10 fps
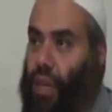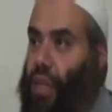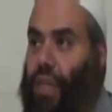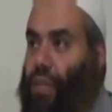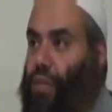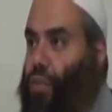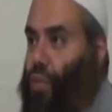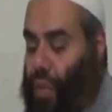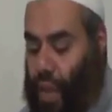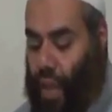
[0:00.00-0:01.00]
What is this to do?
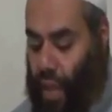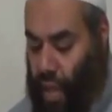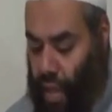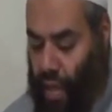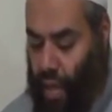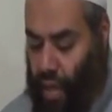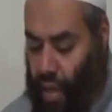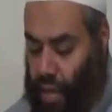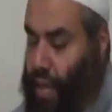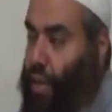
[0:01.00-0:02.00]
We think
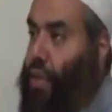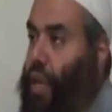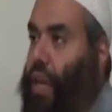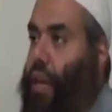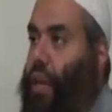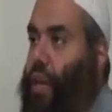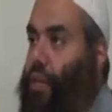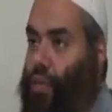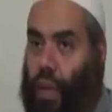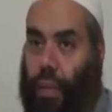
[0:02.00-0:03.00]
it sounds
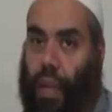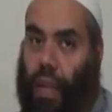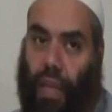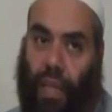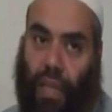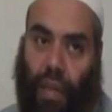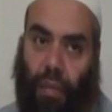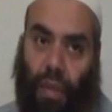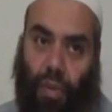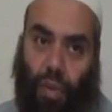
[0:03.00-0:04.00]
like to some that this is
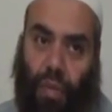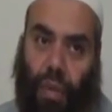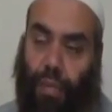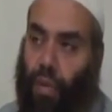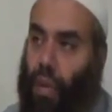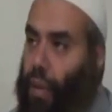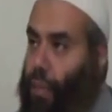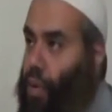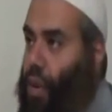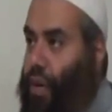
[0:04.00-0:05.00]
something to be put in
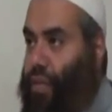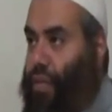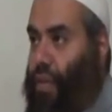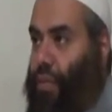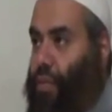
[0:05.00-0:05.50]
a book of